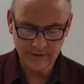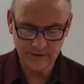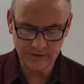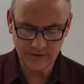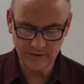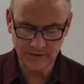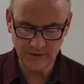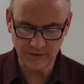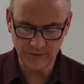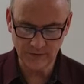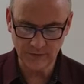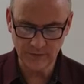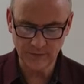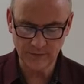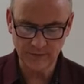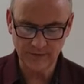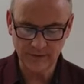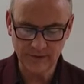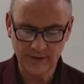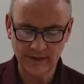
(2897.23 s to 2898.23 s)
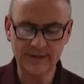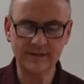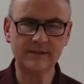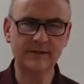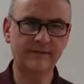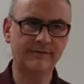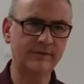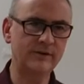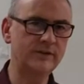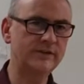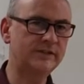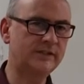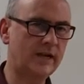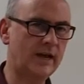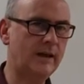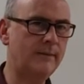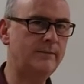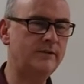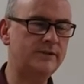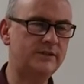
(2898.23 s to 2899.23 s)
2, is the first
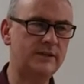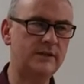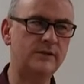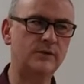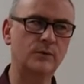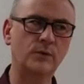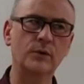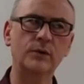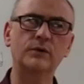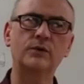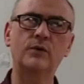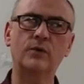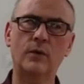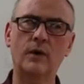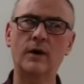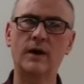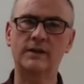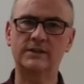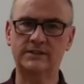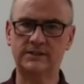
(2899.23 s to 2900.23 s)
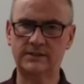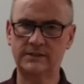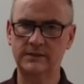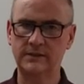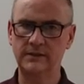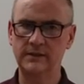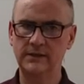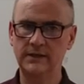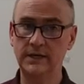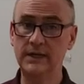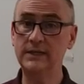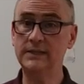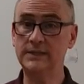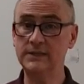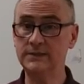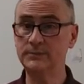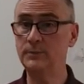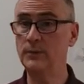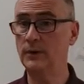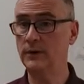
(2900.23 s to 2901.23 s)
time you see the word cross in
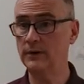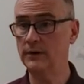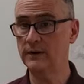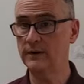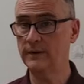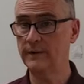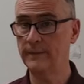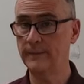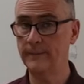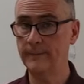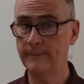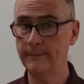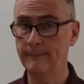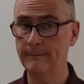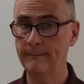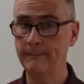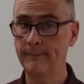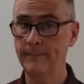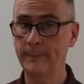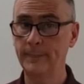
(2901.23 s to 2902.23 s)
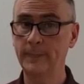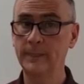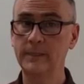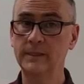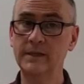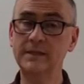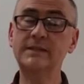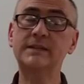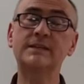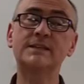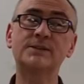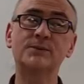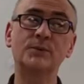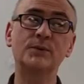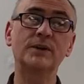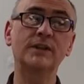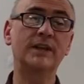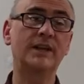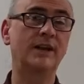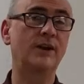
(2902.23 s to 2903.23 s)
this book. This is
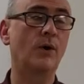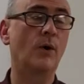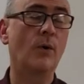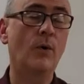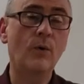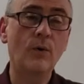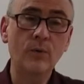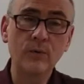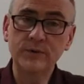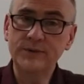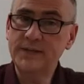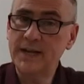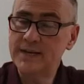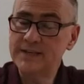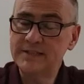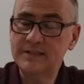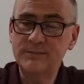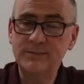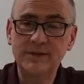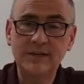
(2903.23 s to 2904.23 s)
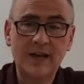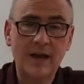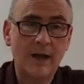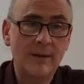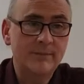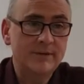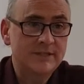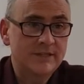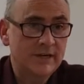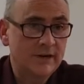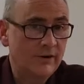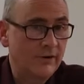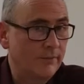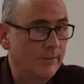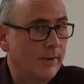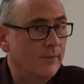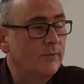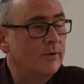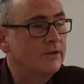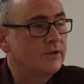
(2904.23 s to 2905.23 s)
really an Old Testament commentary.
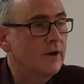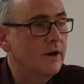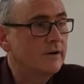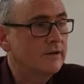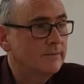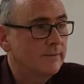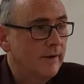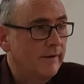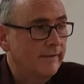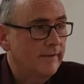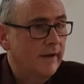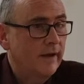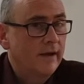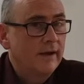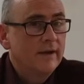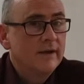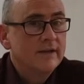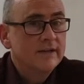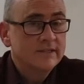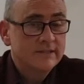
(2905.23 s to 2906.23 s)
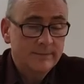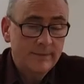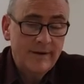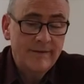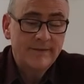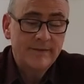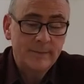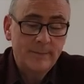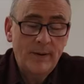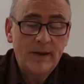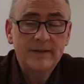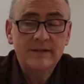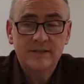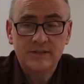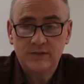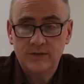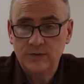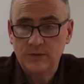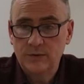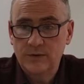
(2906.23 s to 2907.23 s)
Remember we talked about that. It's about the
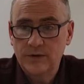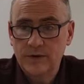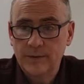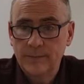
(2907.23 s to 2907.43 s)
Pentateuch.